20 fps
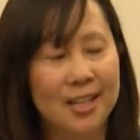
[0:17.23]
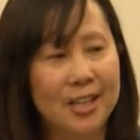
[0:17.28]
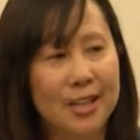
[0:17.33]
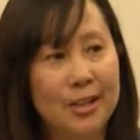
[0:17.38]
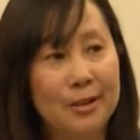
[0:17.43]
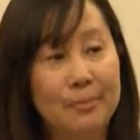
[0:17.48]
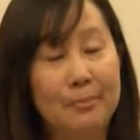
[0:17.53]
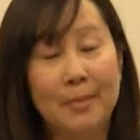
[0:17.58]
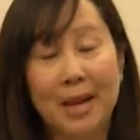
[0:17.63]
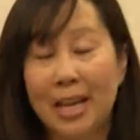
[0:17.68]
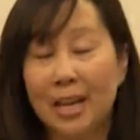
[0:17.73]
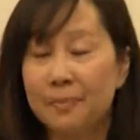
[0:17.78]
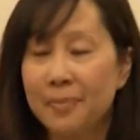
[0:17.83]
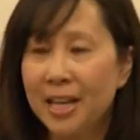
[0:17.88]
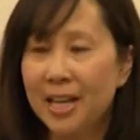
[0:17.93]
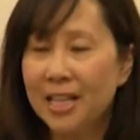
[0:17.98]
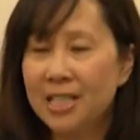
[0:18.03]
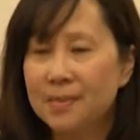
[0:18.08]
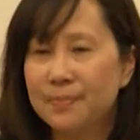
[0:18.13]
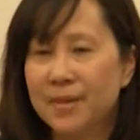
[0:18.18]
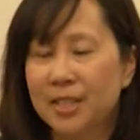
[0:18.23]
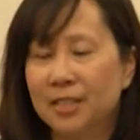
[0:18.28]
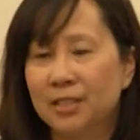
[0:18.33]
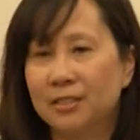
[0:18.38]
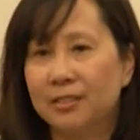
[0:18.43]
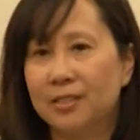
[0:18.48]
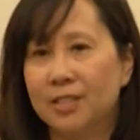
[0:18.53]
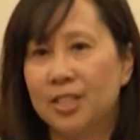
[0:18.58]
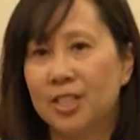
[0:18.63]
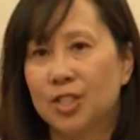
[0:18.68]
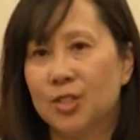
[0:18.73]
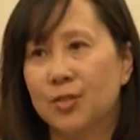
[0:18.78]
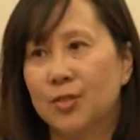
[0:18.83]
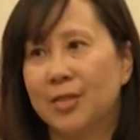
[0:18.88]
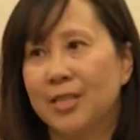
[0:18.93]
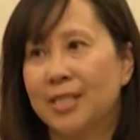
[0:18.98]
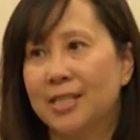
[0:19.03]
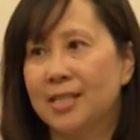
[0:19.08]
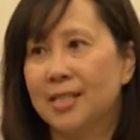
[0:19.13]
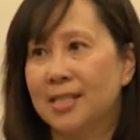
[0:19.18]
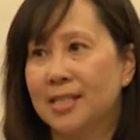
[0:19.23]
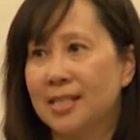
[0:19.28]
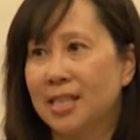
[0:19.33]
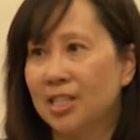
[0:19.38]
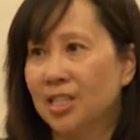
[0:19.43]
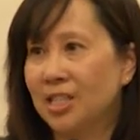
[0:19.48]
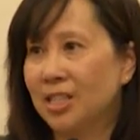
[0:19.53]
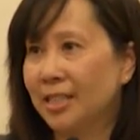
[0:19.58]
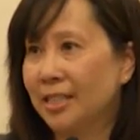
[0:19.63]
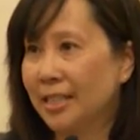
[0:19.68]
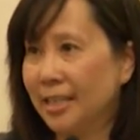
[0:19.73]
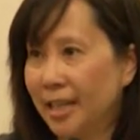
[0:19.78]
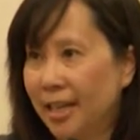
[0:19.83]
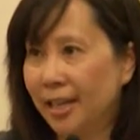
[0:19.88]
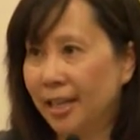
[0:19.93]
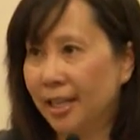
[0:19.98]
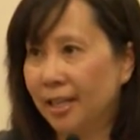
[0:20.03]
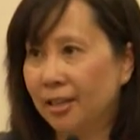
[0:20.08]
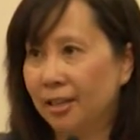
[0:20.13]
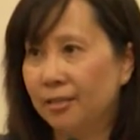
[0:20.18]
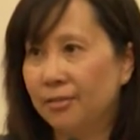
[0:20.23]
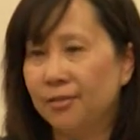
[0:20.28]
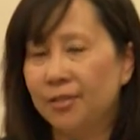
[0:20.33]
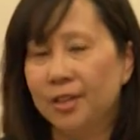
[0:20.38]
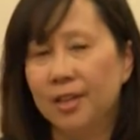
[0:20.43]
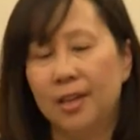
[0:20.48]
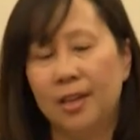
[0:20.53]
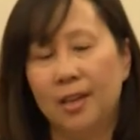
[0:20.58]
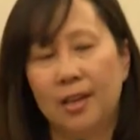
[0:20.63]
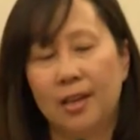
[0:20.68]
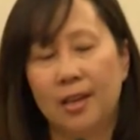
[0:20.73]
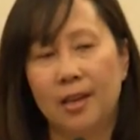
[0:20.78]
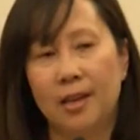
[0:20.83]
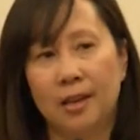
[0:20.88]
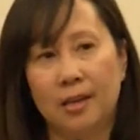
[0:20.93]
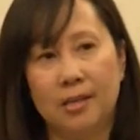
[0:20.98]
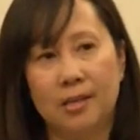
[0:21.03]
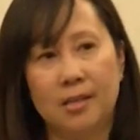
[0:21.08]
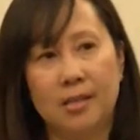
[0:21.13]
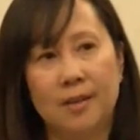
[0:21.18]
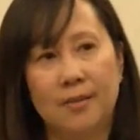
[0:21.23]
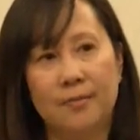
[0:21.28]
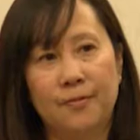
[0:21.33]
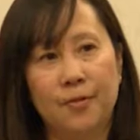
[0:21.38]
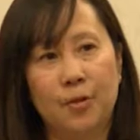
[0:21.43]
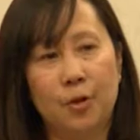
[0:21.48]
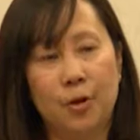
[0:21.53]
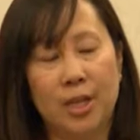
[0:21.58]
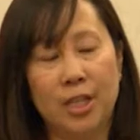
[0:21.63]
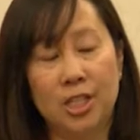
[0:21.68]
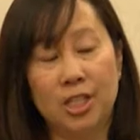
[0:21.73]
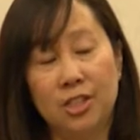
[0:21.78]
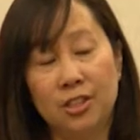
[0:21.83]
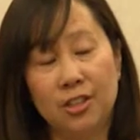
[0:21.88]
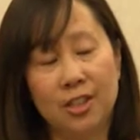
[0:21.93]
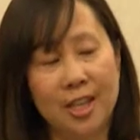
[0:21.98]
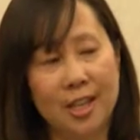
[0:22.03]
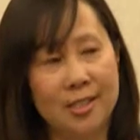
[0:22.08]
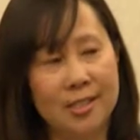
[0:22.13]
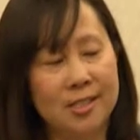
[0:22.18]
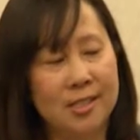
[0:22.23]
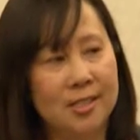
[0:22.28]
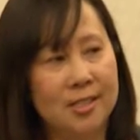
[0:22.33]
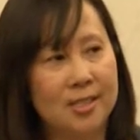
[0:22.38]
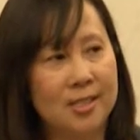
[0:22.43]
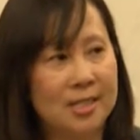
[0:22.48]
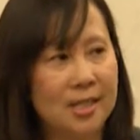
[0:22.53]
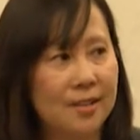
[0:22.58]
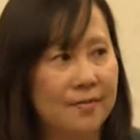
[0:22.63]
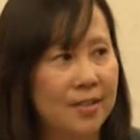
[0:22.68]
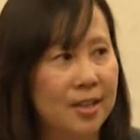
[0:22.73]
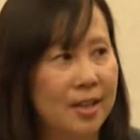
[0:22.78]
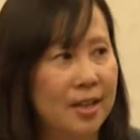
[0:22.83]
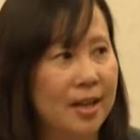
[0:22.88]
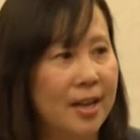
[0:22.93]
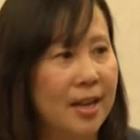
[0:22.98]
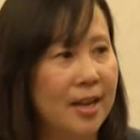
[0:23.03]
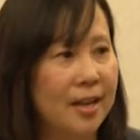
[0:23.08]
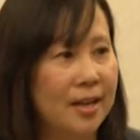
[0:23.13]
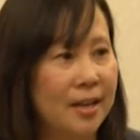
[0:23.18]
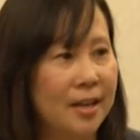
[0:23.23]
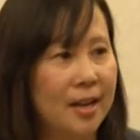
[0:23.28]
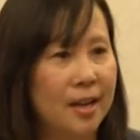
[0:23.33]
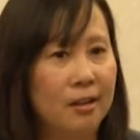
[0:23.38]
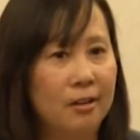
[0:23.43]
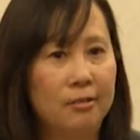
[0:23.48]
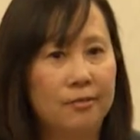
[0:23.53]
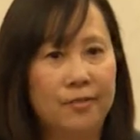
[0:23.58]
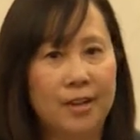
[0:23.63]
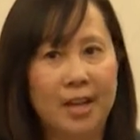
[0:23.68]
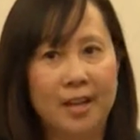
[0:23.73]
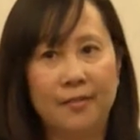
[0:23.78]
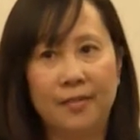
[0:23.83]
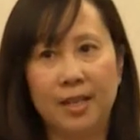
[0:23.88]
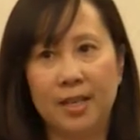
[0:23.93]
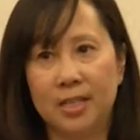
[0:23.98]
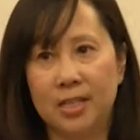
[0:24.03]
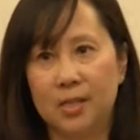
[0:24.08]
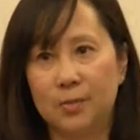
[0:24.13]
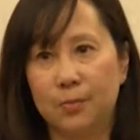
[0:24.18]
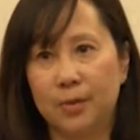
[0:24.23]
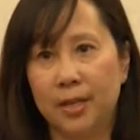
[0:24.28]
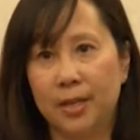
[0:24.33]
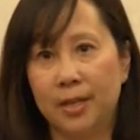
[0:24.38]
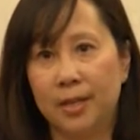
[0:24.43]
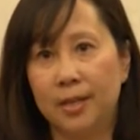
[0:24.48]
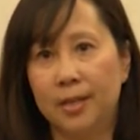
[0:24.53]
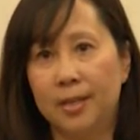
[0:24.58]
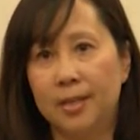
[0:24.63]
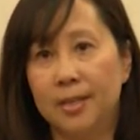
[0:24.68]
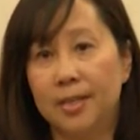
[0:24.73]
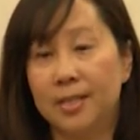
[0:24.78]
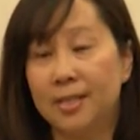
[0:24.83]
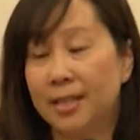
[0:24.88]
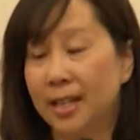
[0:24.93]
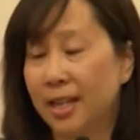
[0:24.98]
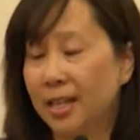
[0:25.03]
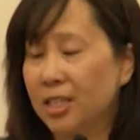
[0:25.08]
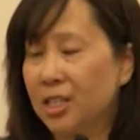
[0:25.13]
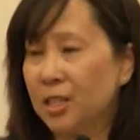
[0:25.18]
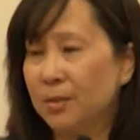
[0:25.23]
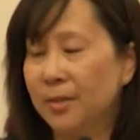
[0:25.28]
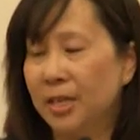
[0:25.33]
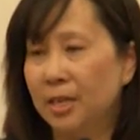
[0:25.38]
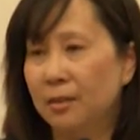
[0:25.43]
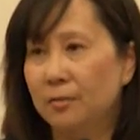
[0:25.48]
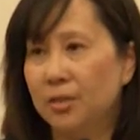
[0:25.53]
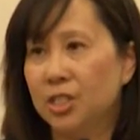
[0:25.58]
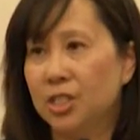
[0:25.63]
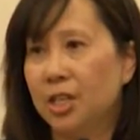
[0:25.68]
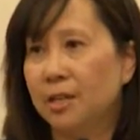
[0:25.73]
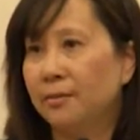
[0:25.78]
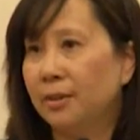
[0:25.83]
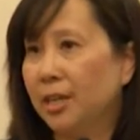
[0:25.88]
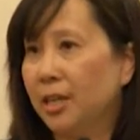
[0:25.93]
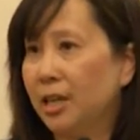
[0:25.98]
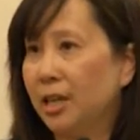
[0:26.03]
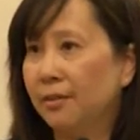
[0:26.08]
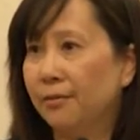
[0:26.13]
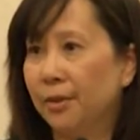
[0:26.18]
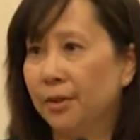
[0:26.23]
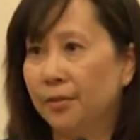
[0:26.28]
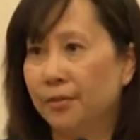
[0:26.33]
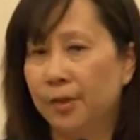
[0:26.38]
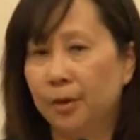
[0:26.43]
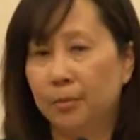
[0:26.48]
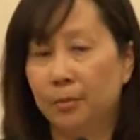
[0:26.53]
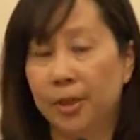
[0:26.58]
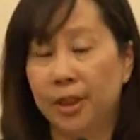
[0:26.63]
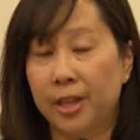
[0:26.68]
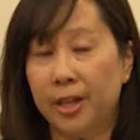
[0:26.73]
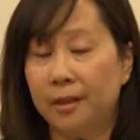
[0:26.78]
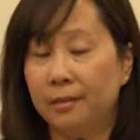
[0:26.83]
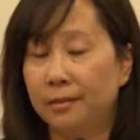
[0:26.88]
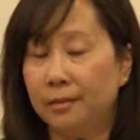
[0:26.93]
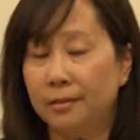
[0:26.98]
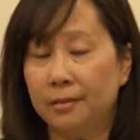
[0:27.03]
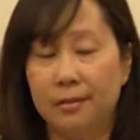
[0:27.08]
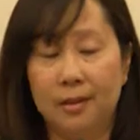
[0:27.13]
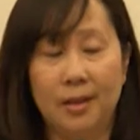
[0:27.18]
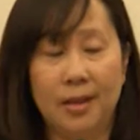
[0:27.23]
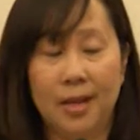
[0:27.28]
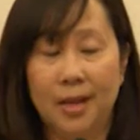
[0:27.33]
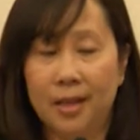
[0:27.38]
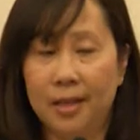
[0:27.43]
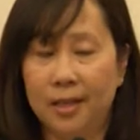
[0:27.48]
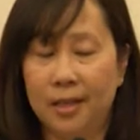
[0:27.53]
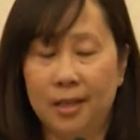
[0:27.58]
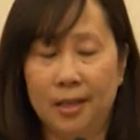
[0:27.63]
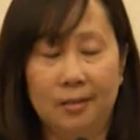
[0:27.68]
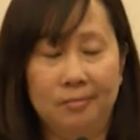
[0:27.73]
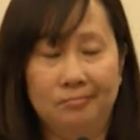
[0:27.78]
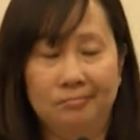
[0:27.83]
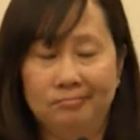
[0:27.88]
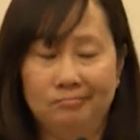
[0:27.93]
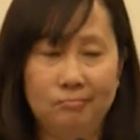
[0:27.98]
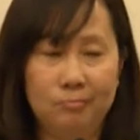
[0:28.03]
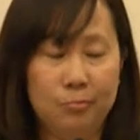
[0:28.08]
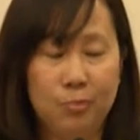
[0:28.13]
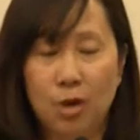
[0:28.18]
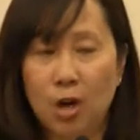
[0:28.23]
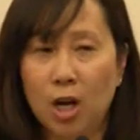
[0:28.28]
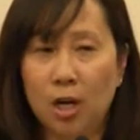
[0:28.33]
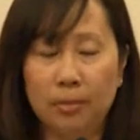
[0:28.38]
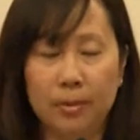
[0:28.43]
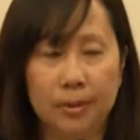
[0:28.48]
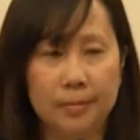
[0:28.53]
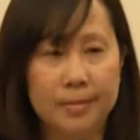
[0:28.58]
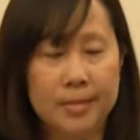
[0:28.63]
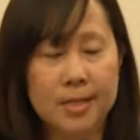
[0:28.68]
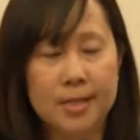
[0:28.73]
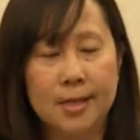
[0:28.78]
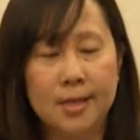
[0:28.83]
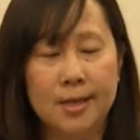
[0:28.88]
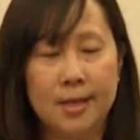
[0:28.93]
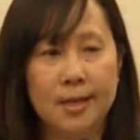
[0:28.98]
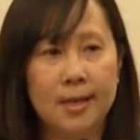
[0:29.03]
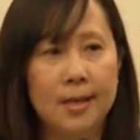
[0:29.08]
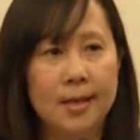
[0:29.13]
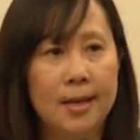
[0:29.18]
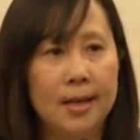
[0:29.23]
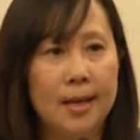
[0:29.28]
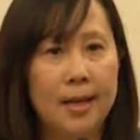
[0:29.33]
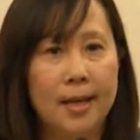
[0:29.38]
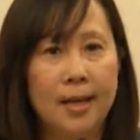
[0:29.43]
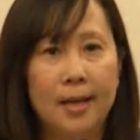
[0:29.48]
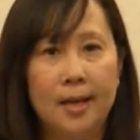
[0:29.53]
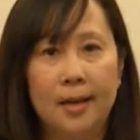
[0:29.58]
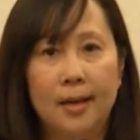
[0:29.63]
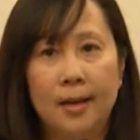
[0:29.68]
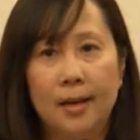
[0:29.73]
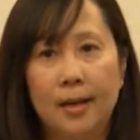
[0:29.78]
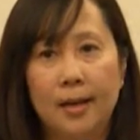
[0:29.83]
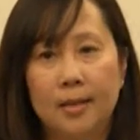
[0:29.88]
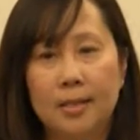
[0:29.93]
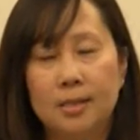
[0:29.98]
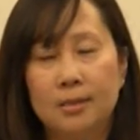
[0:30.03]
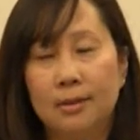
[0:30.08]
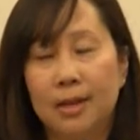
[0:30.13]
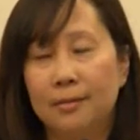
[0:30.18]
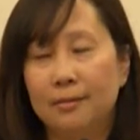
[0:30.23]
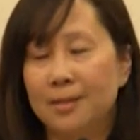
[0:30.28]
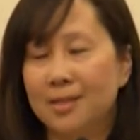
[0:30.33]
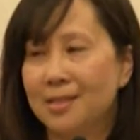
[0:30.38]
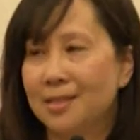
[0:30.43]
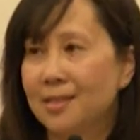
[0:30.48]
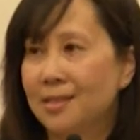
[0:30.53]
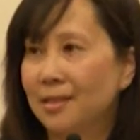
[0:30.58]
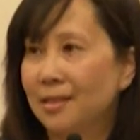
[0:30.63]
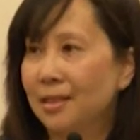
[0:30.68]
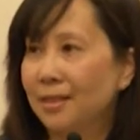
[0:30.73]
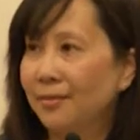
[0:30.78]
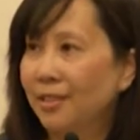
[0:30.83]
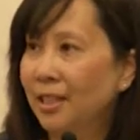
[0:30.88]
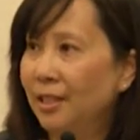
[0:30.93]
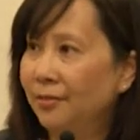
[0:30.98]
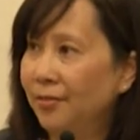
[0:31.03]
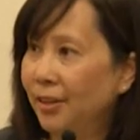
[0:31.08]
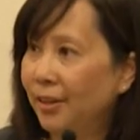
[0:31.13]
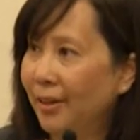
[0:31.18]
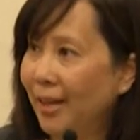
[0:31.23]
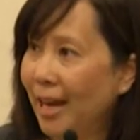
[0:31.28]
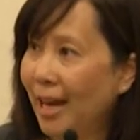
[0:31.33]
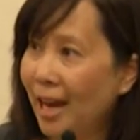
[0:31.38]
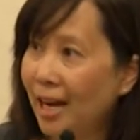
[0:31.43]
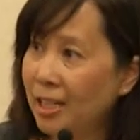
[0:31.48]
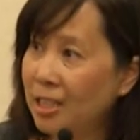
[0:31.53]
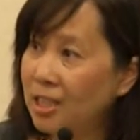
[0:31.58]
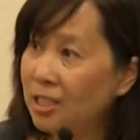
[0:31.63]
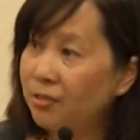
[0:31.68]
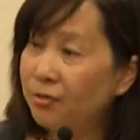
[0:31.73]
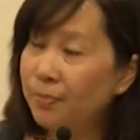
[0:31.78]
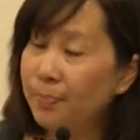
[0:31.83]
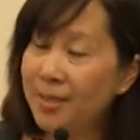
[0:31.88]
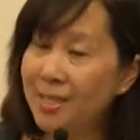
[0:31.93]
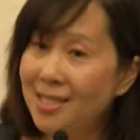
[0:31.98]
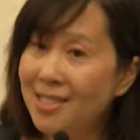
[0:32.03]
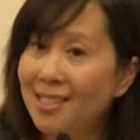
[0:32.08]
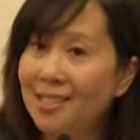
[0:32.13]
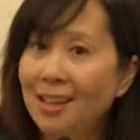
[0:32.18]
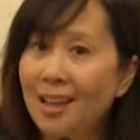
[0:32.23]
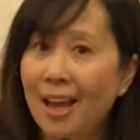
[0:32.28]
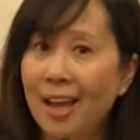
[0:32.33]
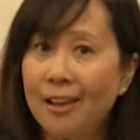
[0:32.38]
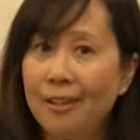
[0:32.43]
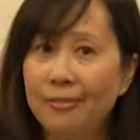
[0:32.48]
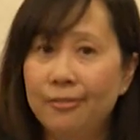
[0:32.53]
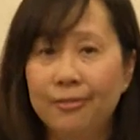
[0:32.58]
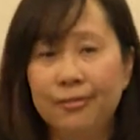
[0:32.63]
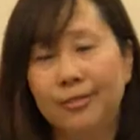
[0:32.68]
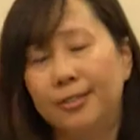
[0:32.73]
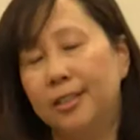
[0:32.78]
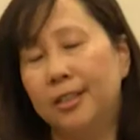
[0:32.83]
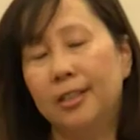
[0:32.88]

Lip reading: My past medical history is essentially negative, except for in 2007 I had an L5-S1 discectomy, which I recovered from without any problems. And so I was living a very active, busy life